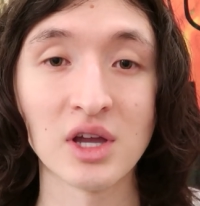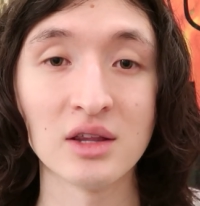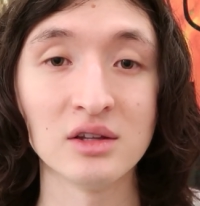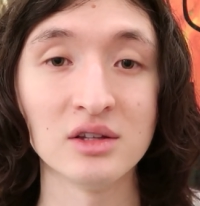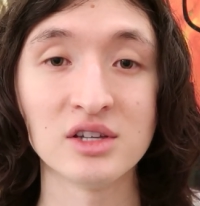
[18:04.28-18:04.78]
at the
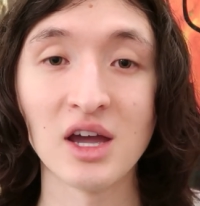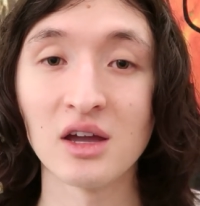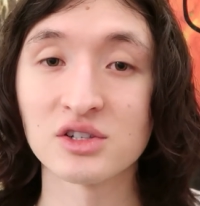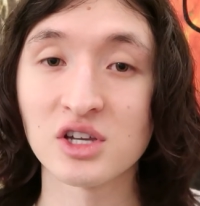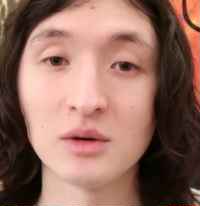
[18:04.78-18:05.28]
end of the day,
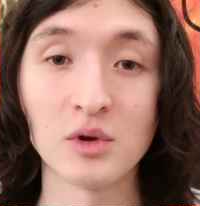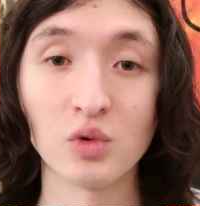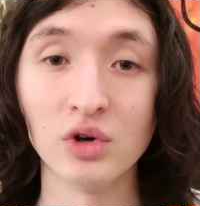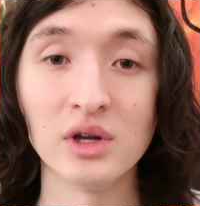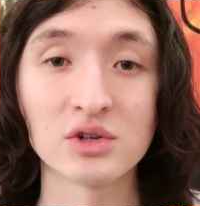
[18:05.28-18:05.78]
it's going to be
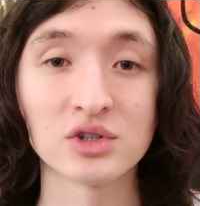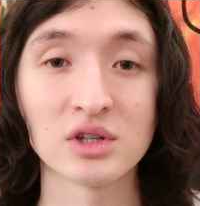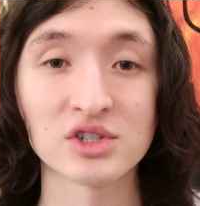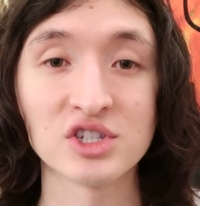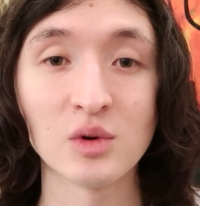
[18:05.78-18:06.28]
really
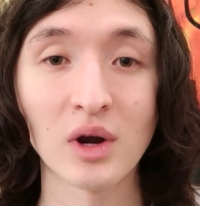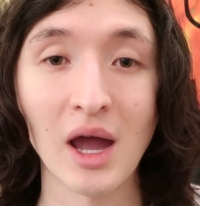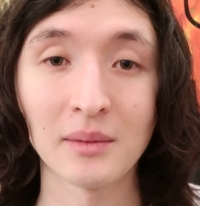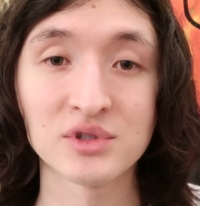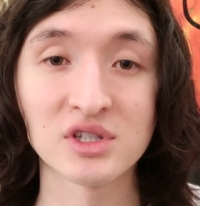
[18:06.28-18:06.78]
interesting to see what
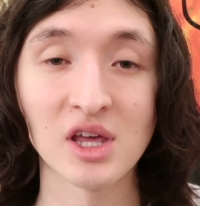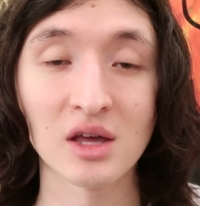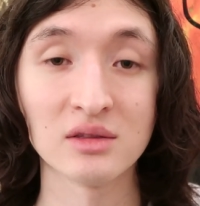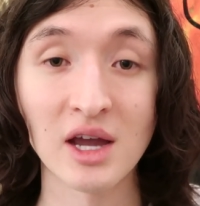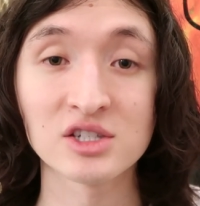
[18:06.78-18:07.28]
happens in
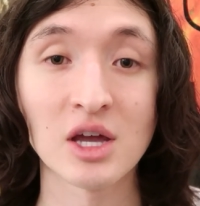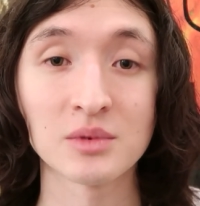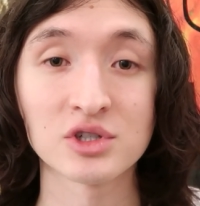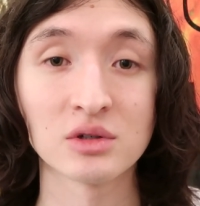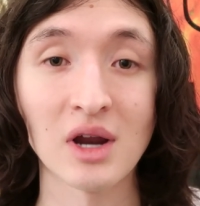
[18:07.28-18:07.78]
the next
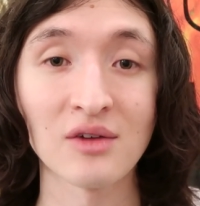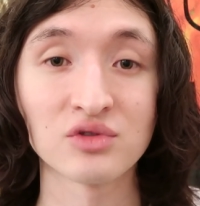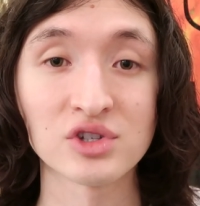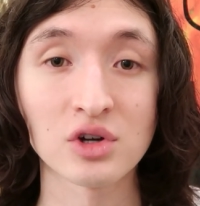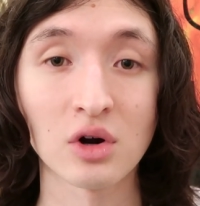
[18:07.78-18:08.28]
episode
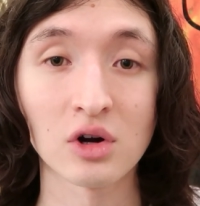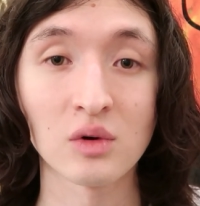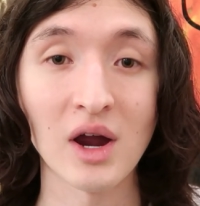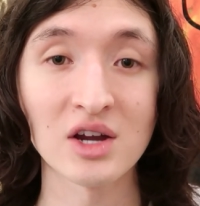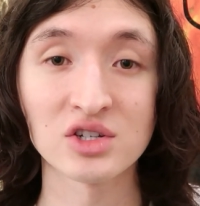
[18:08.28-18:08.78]
after this car
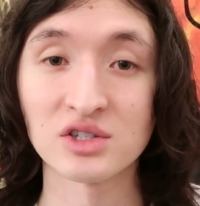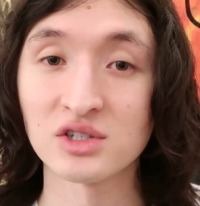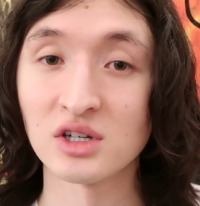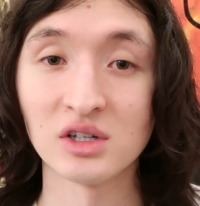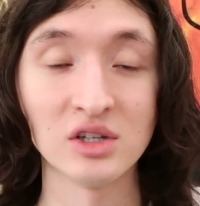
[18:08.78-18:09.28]
crash.
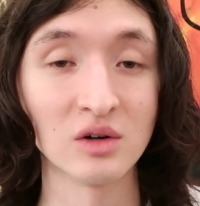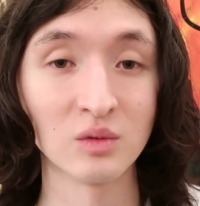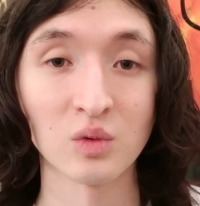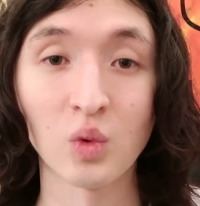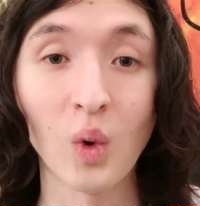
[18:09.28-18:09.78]
It's, you
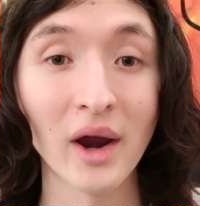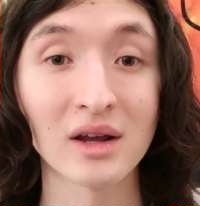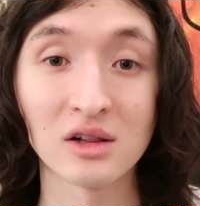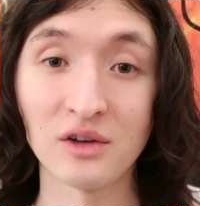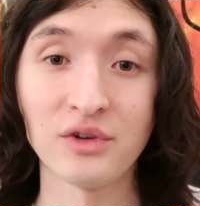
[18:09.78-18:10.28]
know, quite
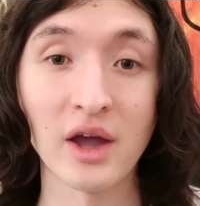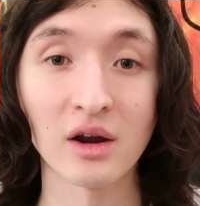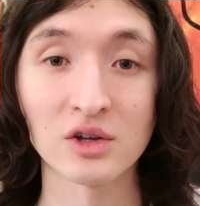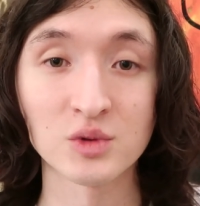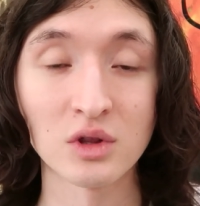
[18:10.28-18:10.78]
a
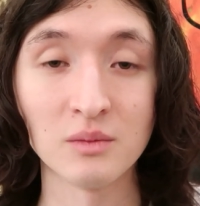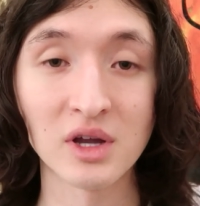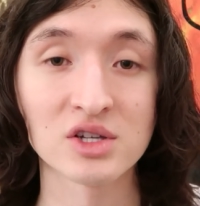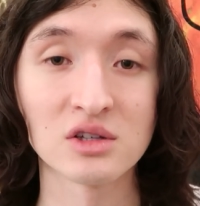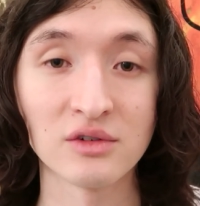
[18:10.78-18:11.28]
cliffhanger. It's one of the
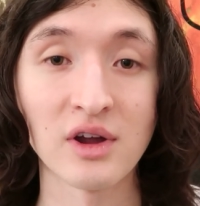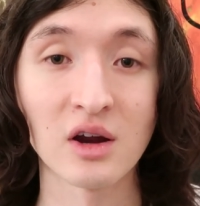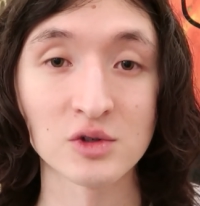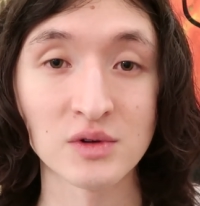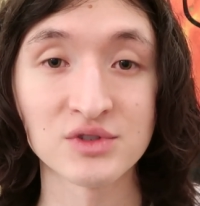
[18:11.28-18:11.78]
biggest
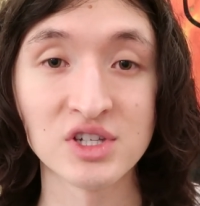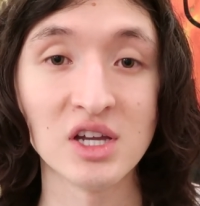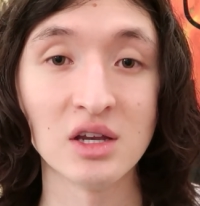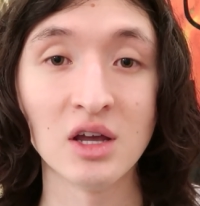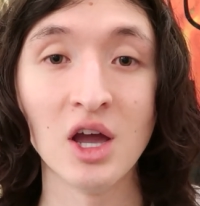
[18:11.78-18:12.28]
cliffhangers we've
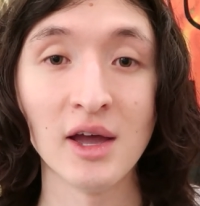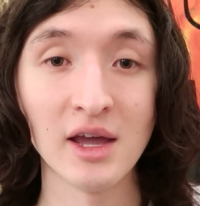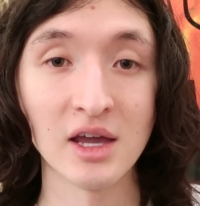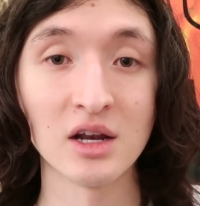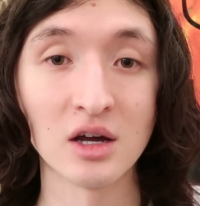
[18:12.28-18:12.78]
seen
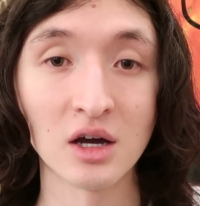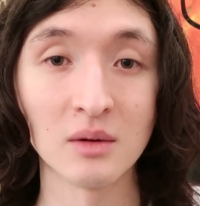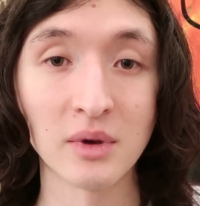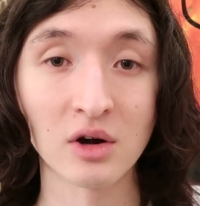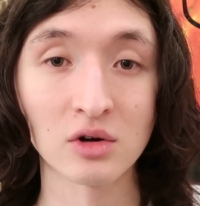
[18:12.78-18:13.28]
in
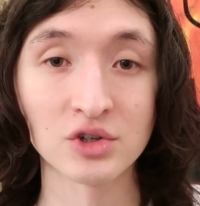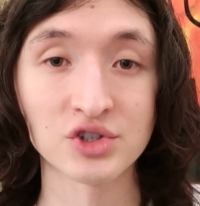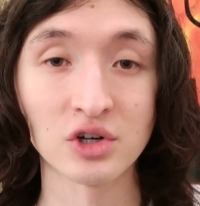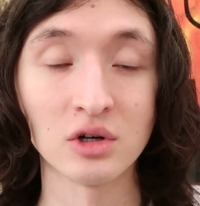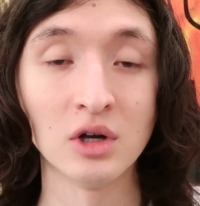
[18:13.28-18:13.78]
Better Call
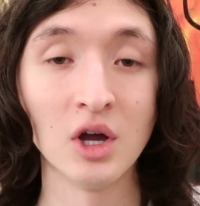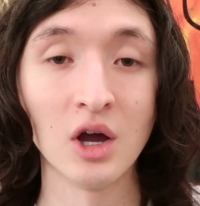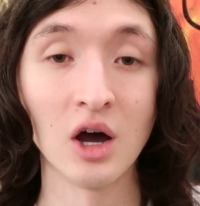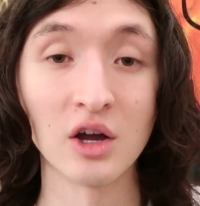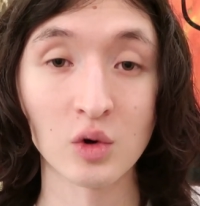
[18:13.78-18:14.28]
Saul
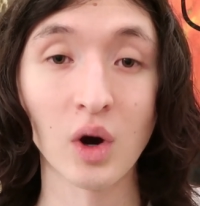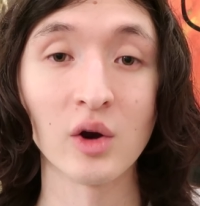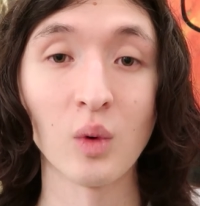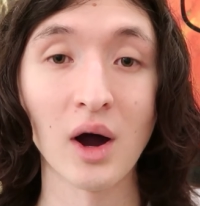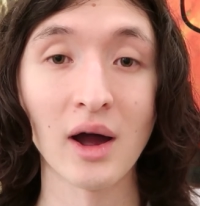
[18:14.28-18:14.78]
in
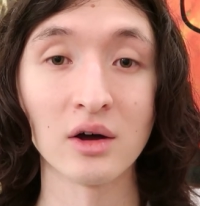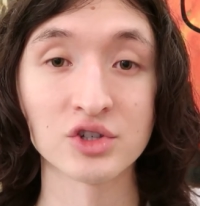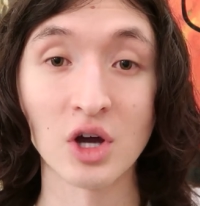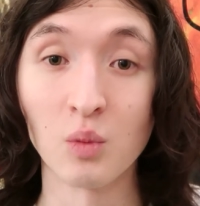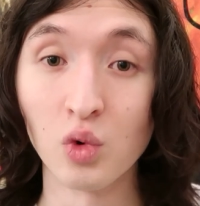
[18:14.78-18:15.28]
quite a while.
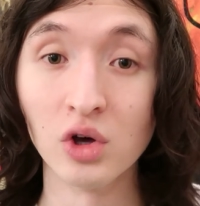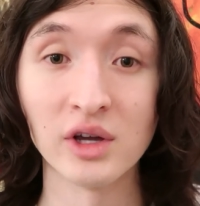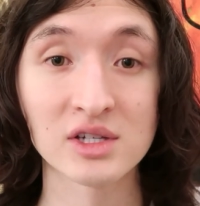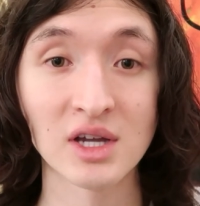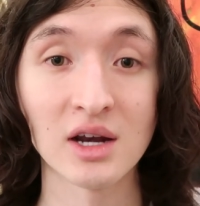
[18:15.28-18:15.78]
So I'm
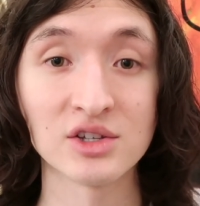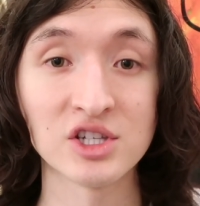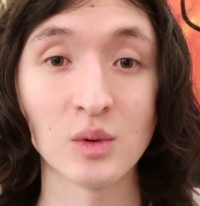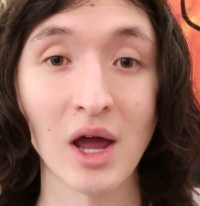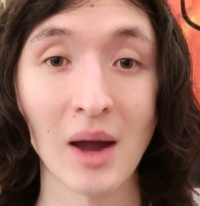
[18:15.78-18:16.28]
really excited to
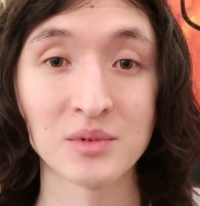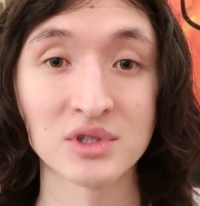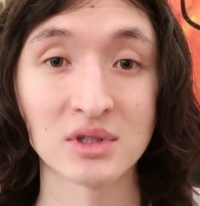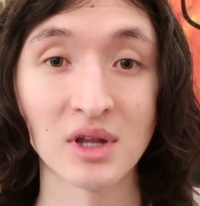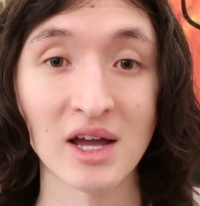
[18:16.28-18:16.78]
see what
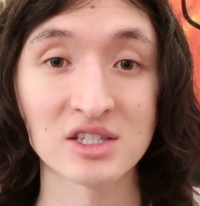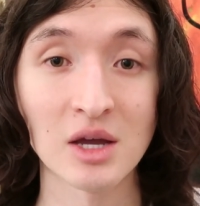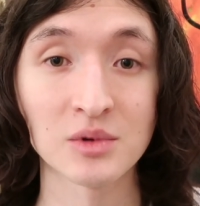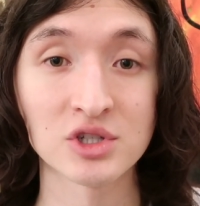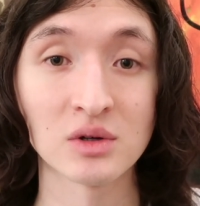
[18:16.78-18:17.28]
happens in the last
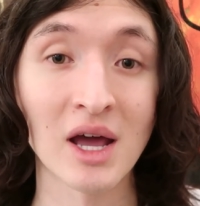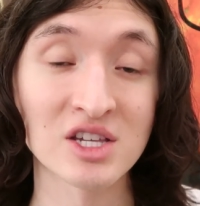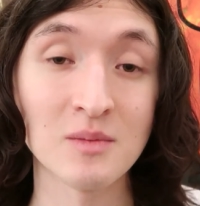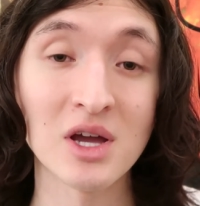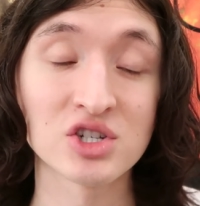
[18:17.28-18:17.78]
episode.
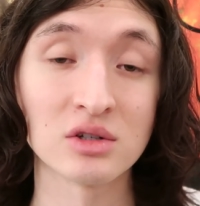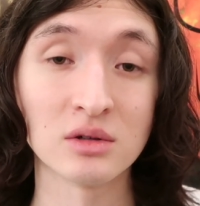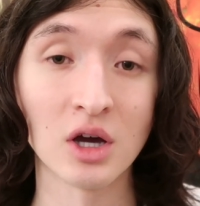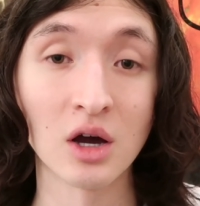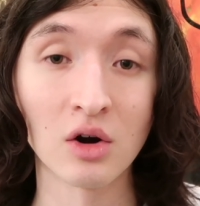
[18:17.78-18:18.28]
As I
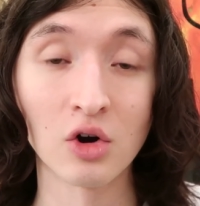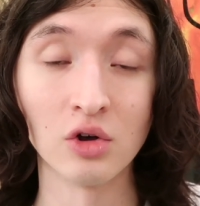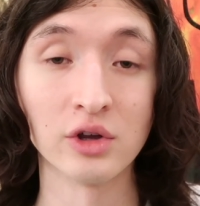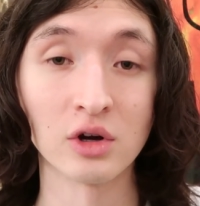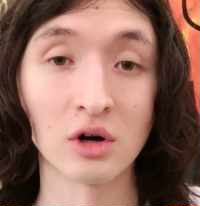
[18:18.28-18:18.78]
mentioned
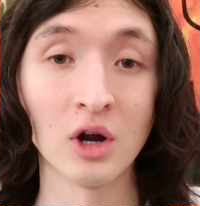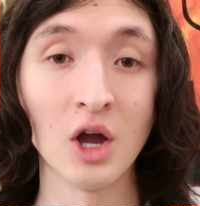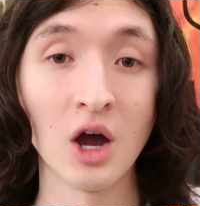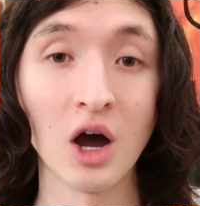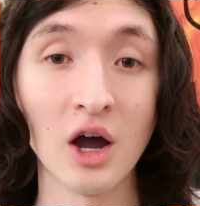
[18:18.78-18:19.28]
earlier
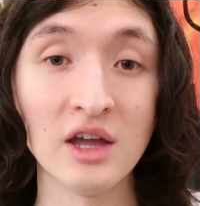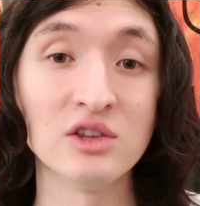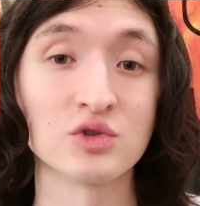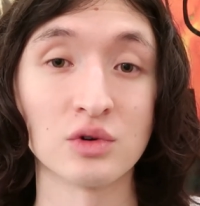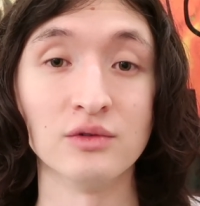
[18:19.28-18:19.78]
in
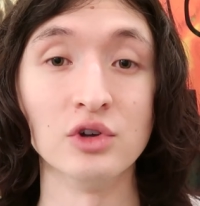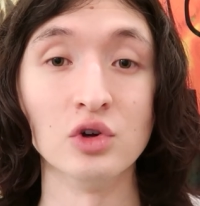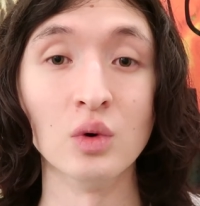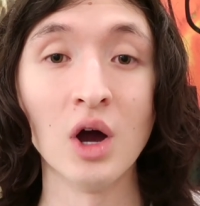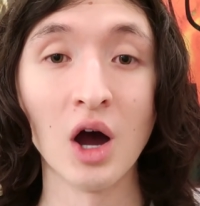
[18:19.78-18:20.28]
this
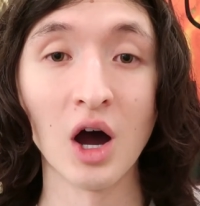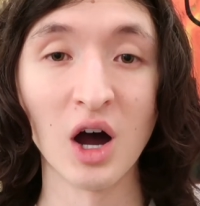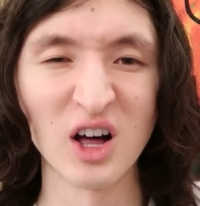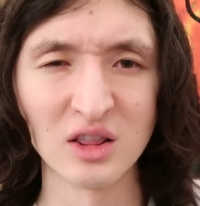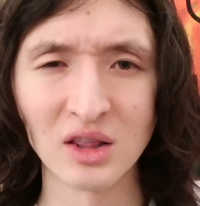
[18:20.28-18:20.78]
review,
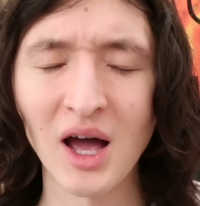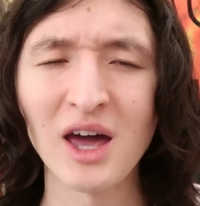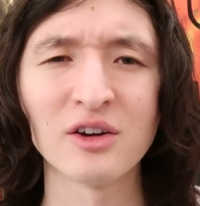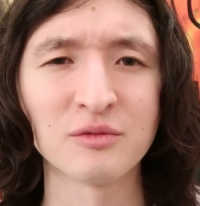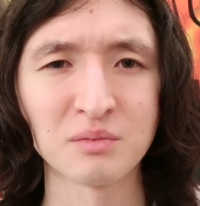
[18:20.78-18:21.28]
a
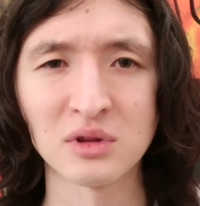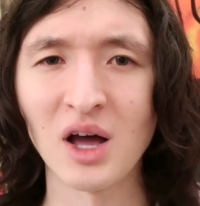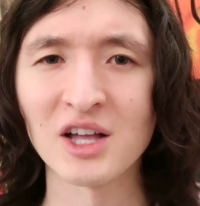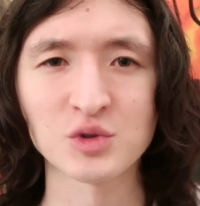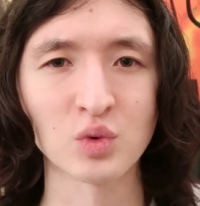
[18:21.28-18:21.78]
lot of
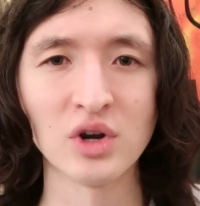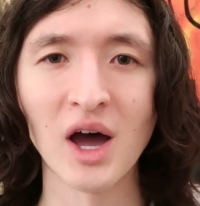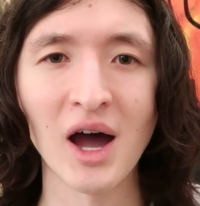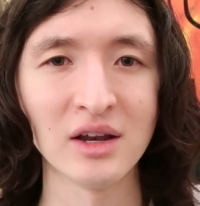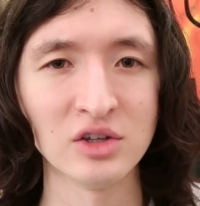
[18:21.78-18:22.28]
plots were
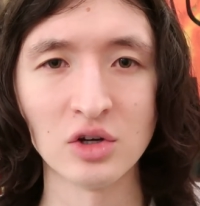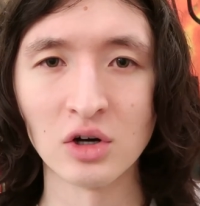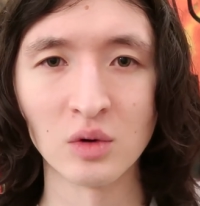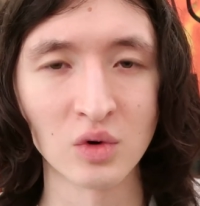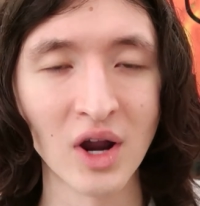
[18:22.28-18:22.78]
not, you
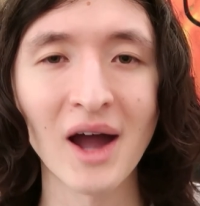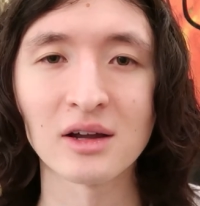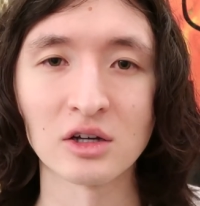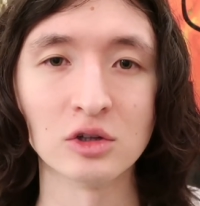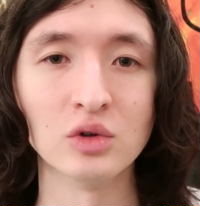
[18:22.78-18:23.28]
know, were
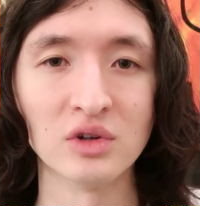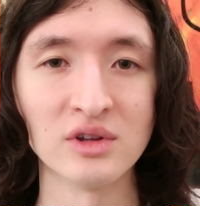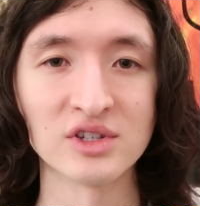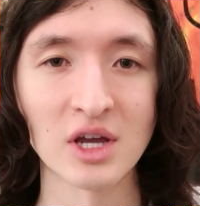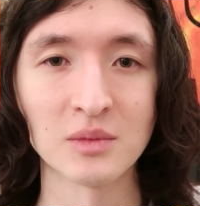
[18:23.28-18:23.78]
not concluded
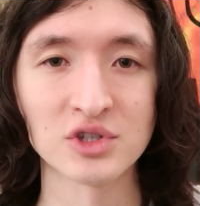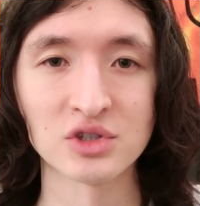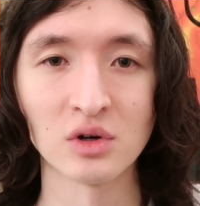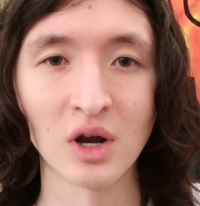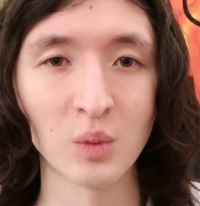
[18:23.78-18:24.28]
in this
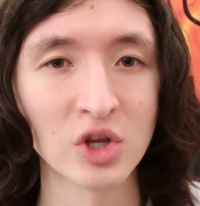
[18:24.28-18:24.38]
episode.